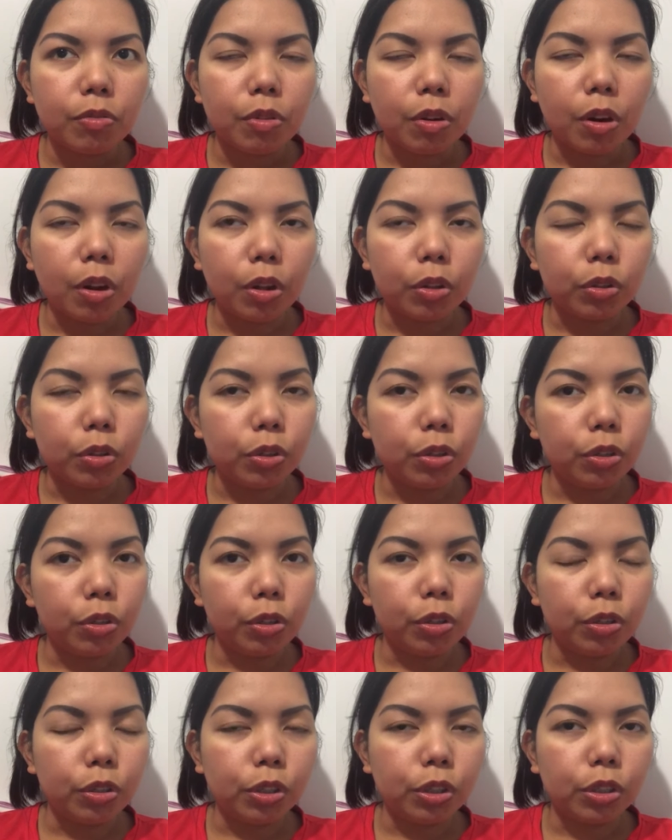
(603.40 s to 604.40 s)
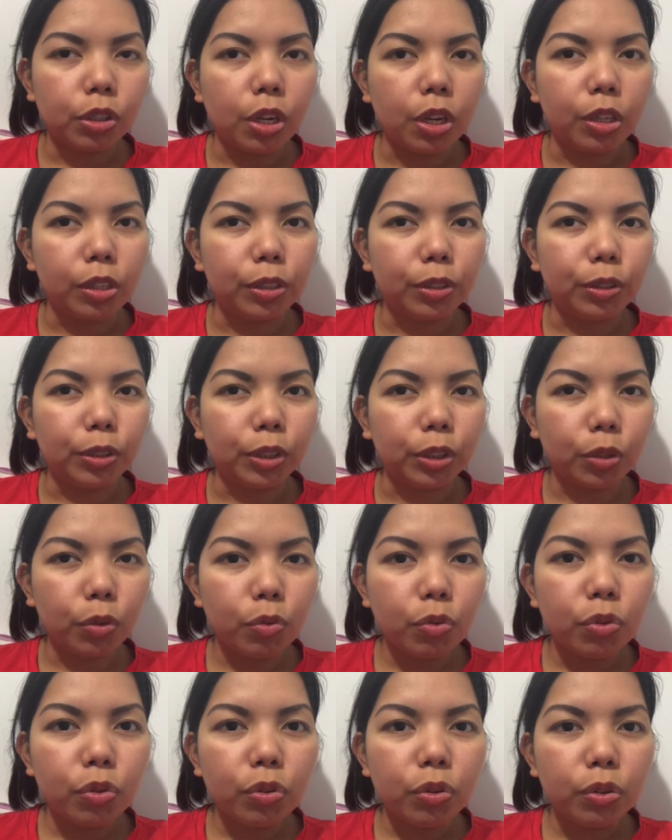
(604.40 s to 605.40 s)
to your
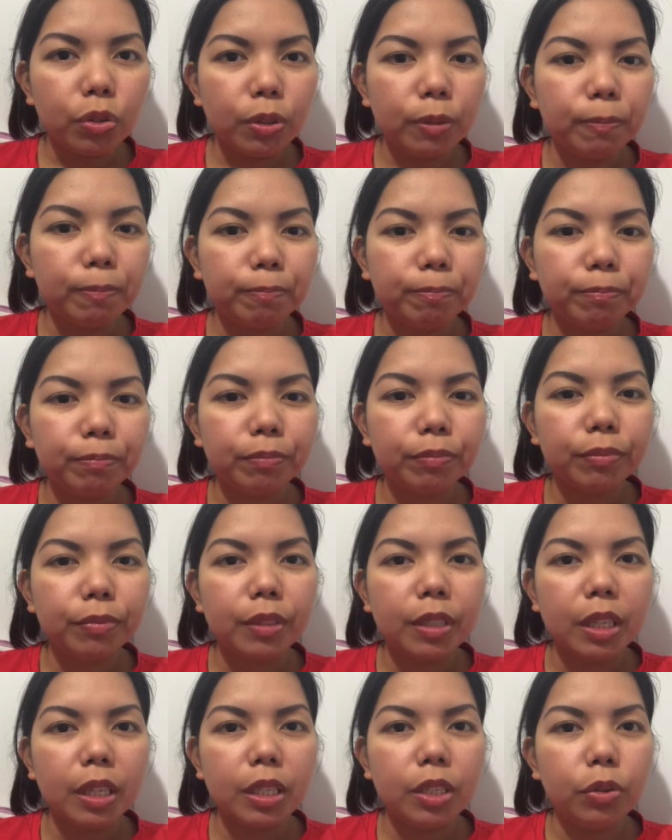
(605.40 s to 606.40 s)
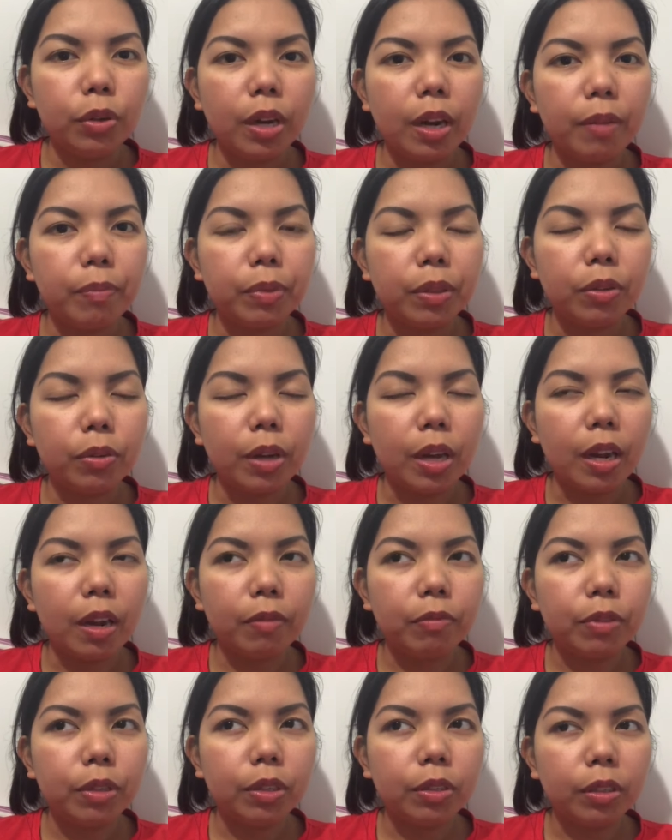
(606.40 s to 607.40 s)
school, you have to
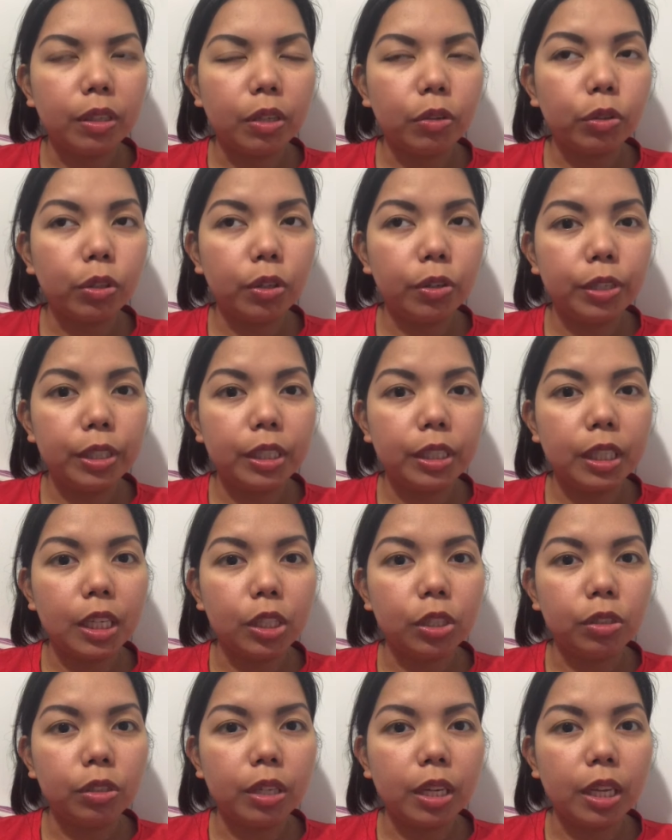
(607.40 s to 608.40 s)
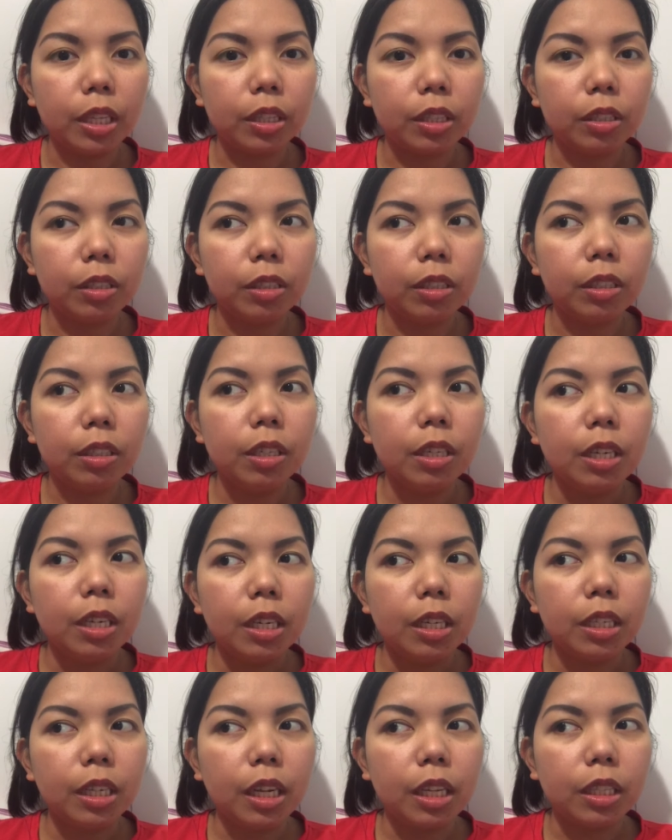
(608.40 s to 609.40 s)
have your authorization letter
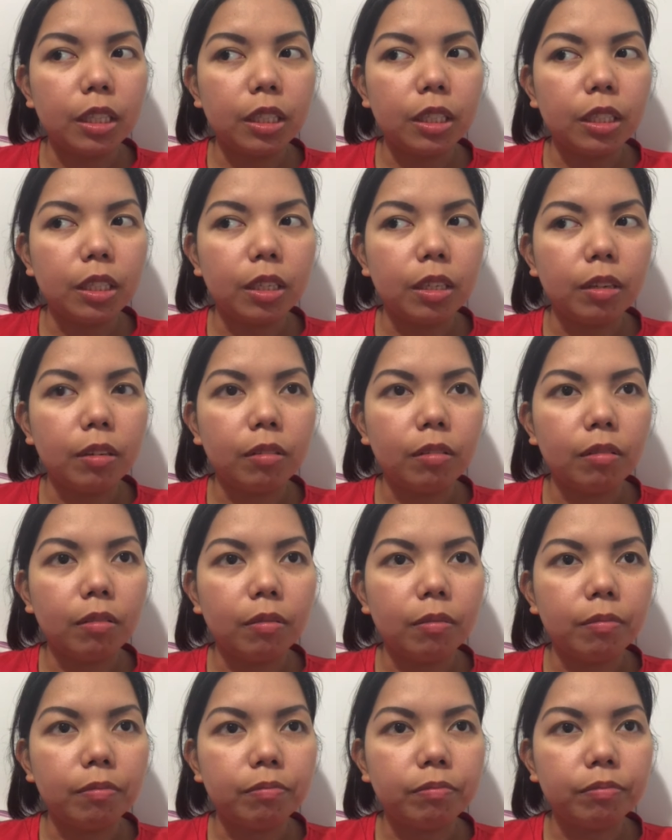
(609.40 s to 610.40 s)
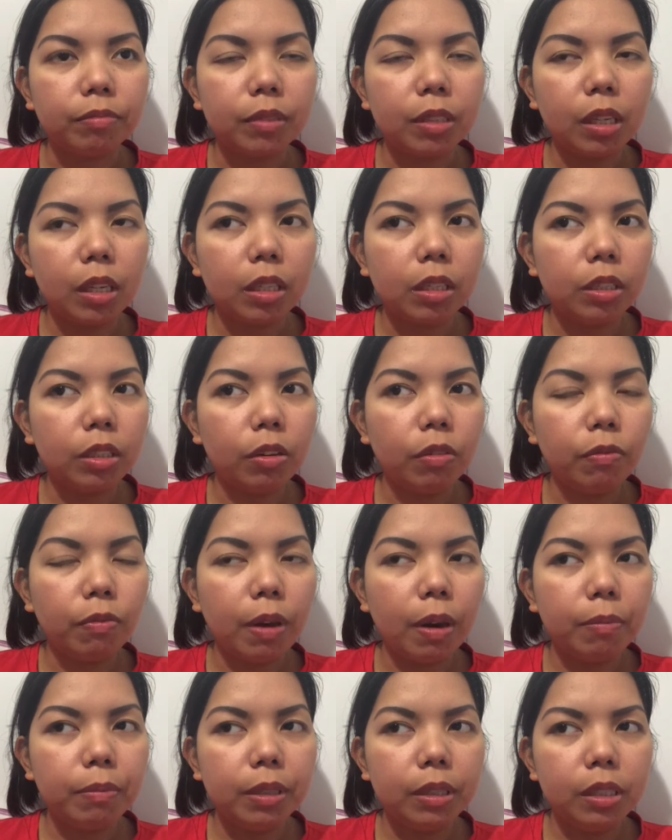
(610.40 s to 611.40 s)
that that your
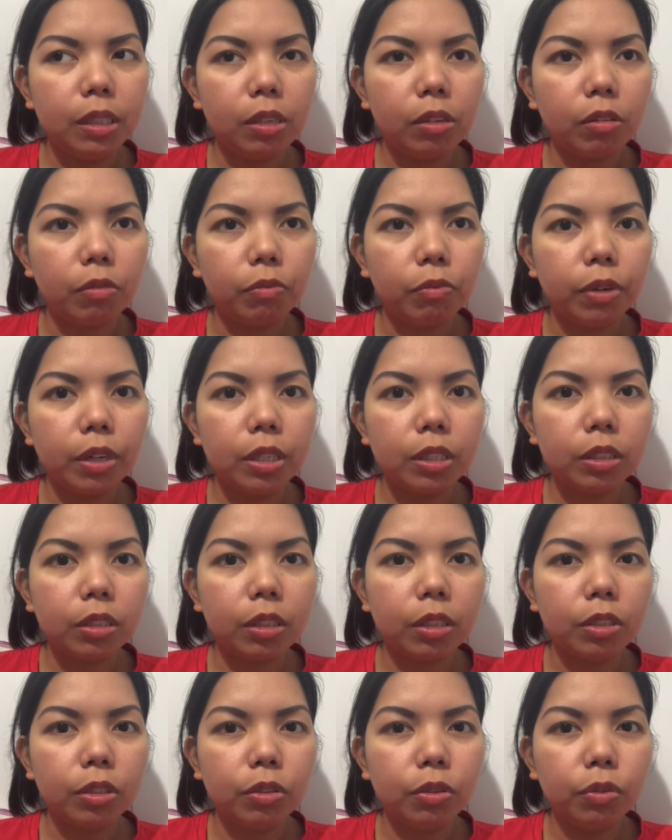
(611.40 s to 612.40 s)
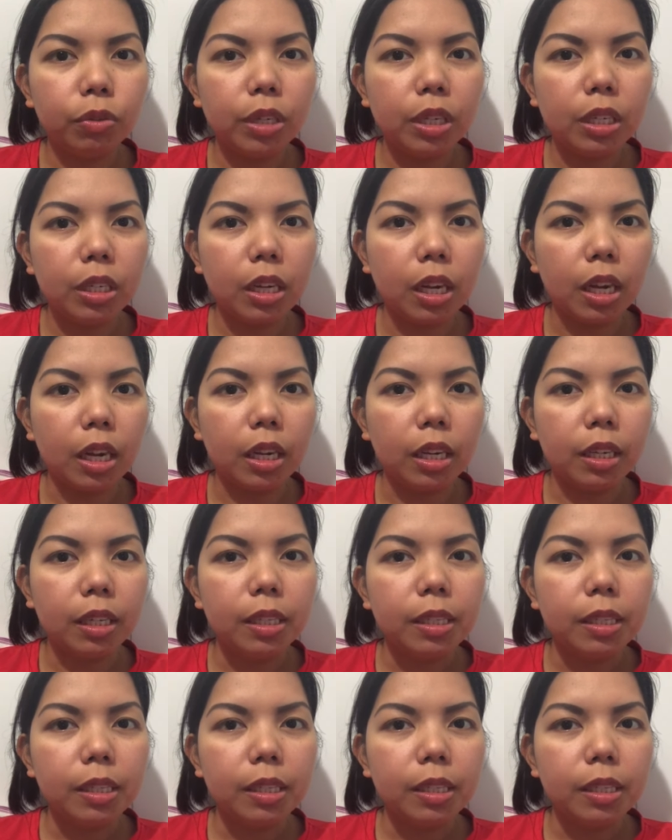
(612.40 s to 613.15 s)
family or friends are doing the